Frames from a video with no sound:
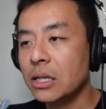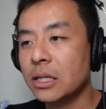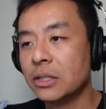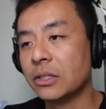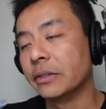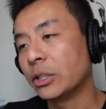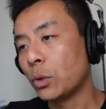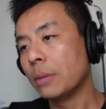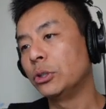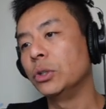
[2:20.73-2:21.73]
So that's
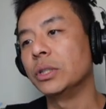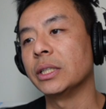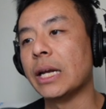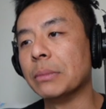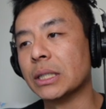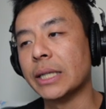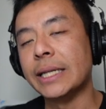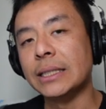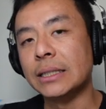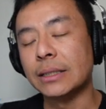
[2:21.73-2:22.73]
why I'm choosing a
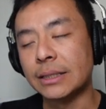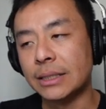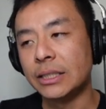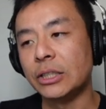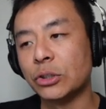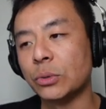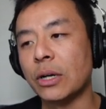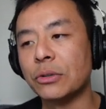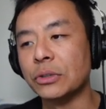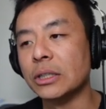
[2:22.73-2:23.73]
Mercedes
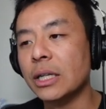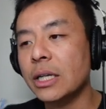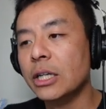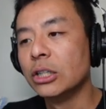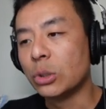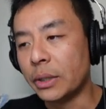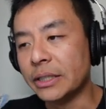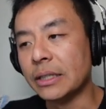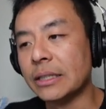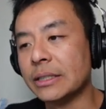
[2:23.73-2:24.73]
C200
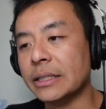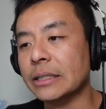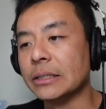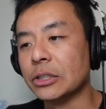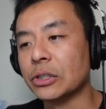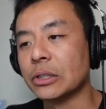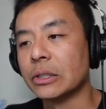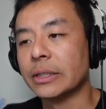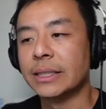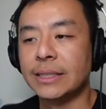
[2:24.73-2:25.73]
2019
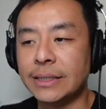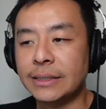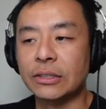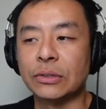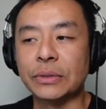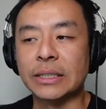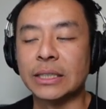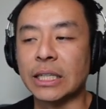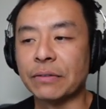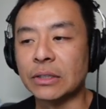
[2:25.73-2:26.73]
edition
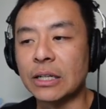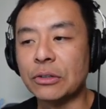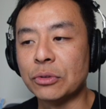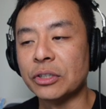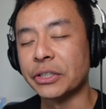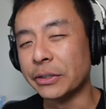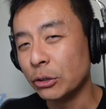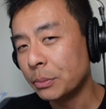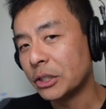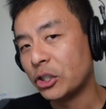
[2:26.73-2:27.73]
63,700. It's a
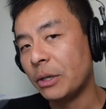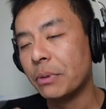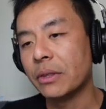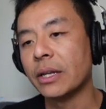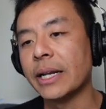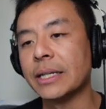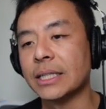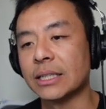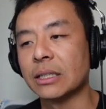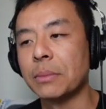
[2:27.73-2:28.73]
little bit cheaper than a
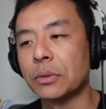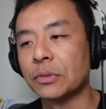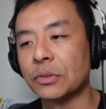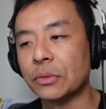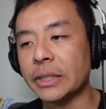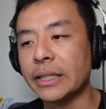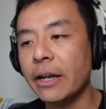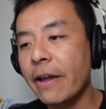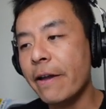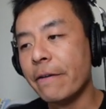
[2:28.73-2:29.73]
Tesla Model 3,
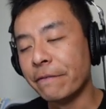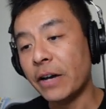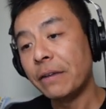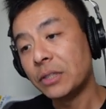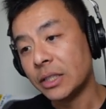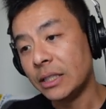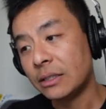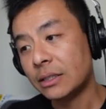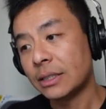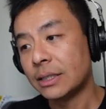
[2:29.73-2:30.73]
5
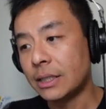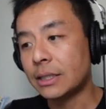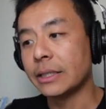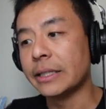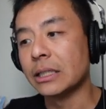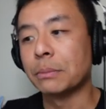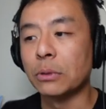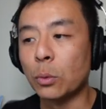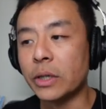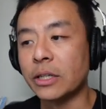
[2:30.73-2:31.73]
seats, 6 litres
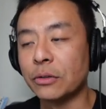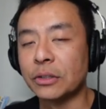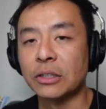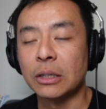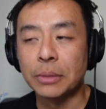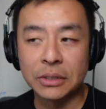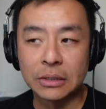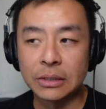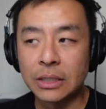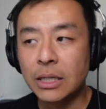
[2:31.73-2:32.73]
per 100
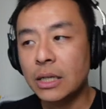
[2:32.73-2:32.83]
kilometres.